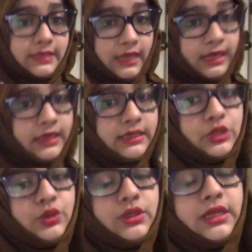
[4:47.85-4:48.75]
taken
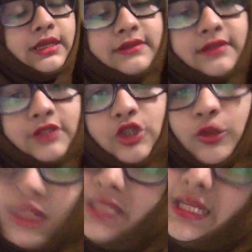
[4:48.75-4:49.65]

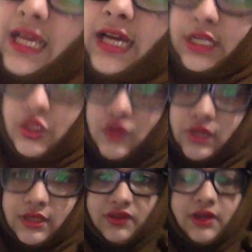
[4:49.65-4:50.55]
into
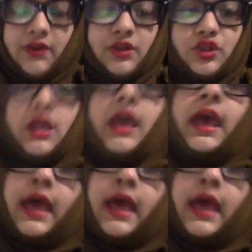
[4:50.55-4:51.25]
consideration.